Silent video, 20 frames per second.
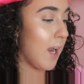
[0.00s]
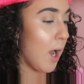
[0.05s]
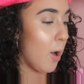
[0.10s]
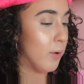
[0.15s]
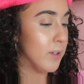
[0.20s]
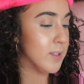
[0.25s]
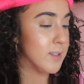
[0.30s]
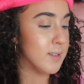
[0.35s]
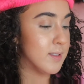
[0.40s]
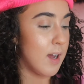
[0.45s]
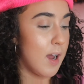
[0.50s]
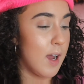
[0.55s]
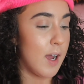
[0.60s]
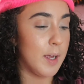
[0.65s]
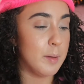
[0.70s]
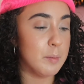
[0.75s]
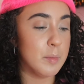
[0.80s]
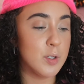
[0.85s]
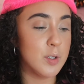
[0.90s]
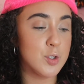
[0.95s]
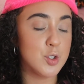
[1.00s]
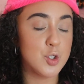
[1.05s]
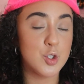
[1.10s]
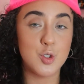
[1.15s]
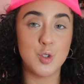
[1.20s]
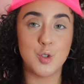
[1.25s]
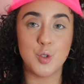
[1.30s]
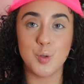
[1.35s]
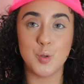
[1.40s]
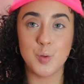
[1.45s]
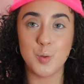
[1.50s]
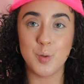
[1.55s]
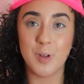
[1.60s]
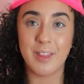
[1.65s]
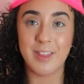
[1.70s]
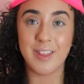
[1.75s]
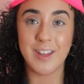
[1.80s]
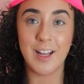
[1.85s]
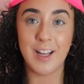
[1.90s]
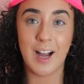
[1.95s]
Now it's time to do
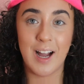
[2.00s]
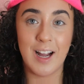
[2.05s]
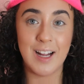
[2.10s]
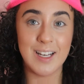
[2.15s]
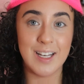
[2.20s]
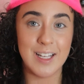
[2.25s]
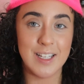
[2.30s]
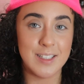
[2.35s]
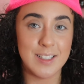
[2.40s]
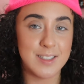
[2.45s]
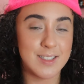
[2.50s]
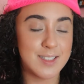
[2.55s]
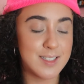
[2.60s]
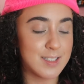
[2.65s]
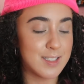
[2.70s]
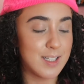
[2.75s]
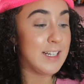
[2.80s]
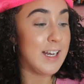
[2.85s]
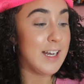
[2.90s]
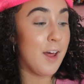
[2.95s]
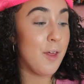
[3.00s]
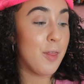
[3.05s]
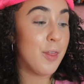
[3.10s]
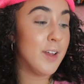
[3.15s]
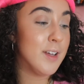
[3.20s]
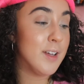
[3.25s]
the eyelids. Now